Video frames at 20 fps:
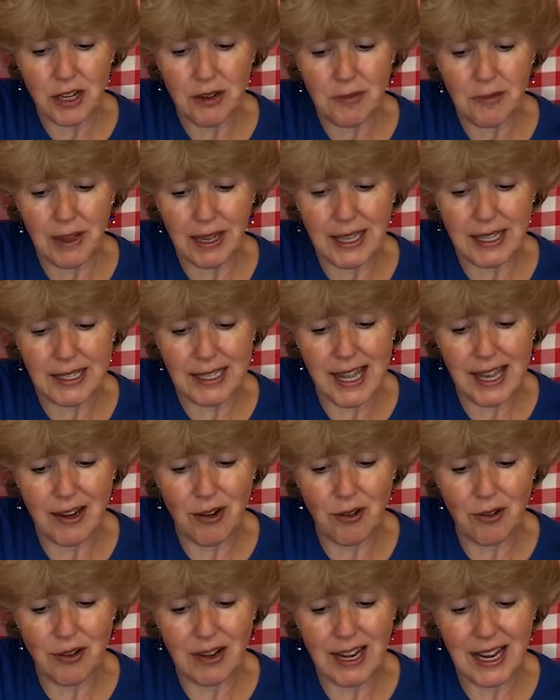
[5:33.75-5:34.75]
because they
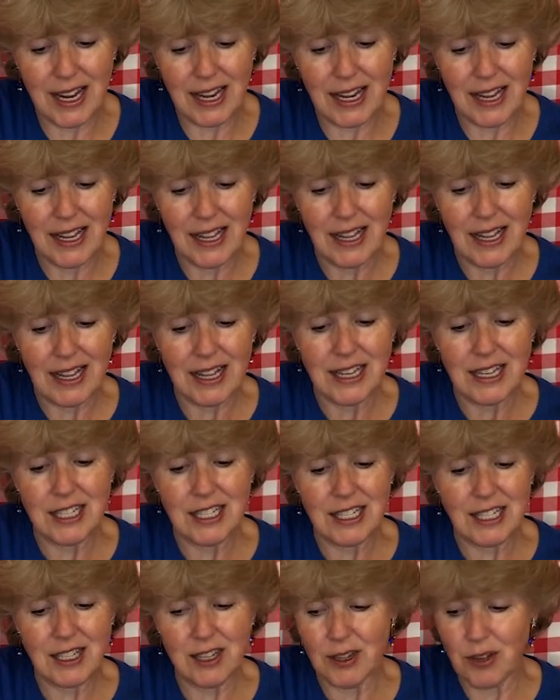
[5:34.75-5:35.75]
don't need
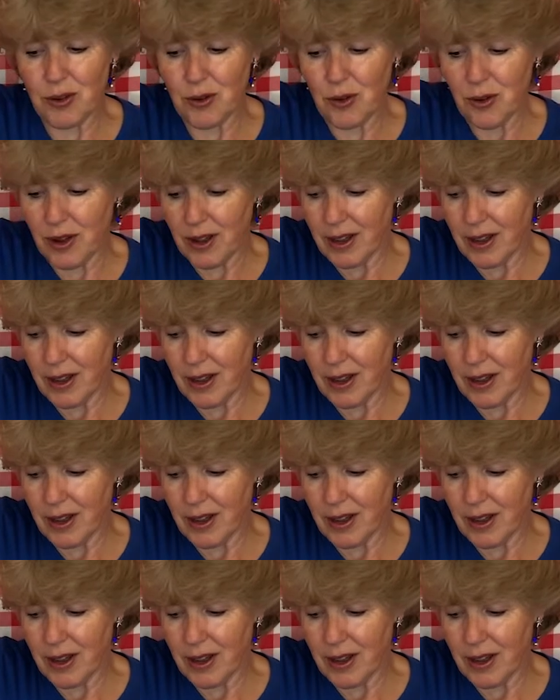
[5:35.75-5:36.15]
to